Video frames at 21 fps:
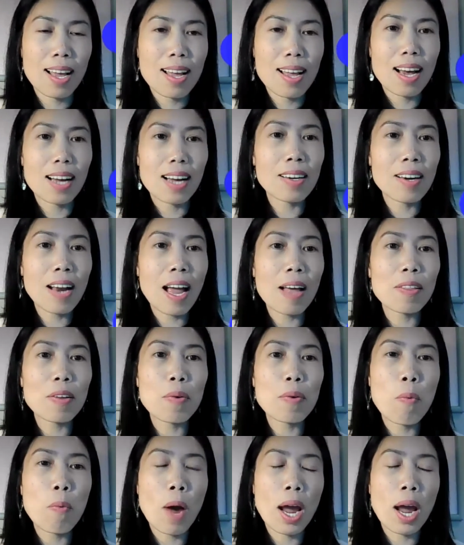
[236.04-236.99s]

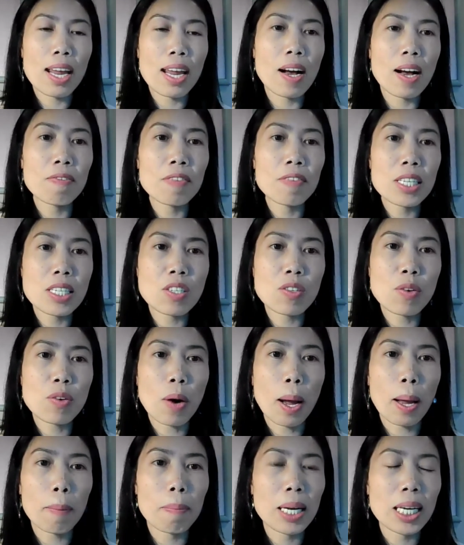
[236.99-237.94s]
Another way of
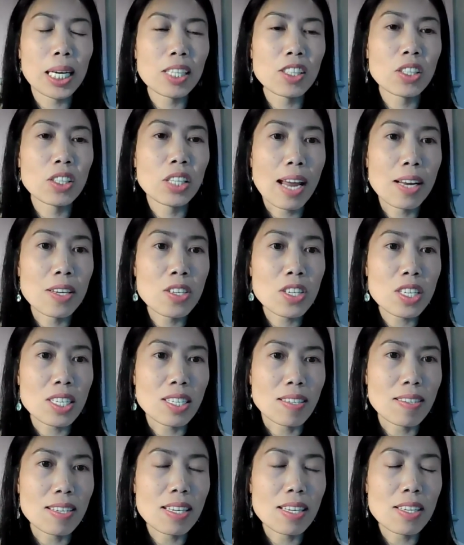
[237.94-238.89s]
describing
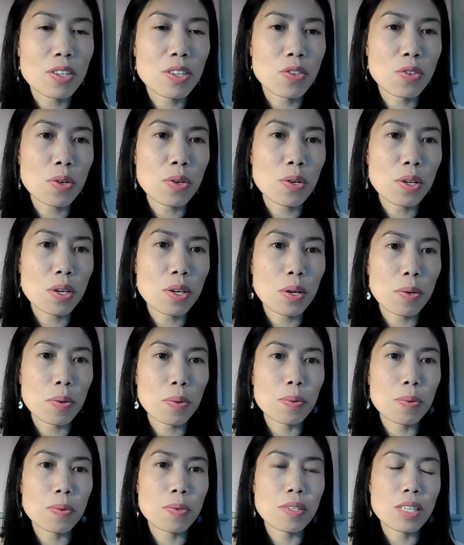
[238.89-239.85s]
changes is to
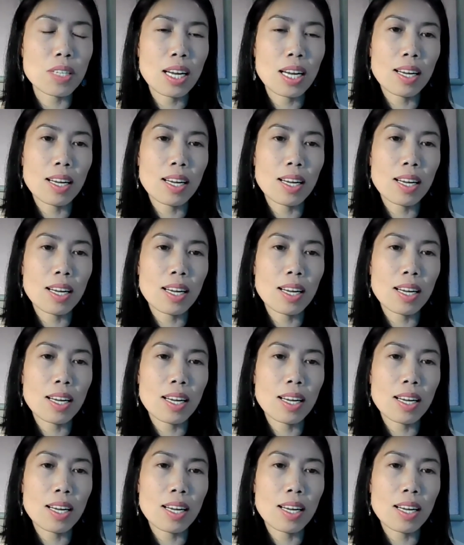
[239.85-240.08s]
use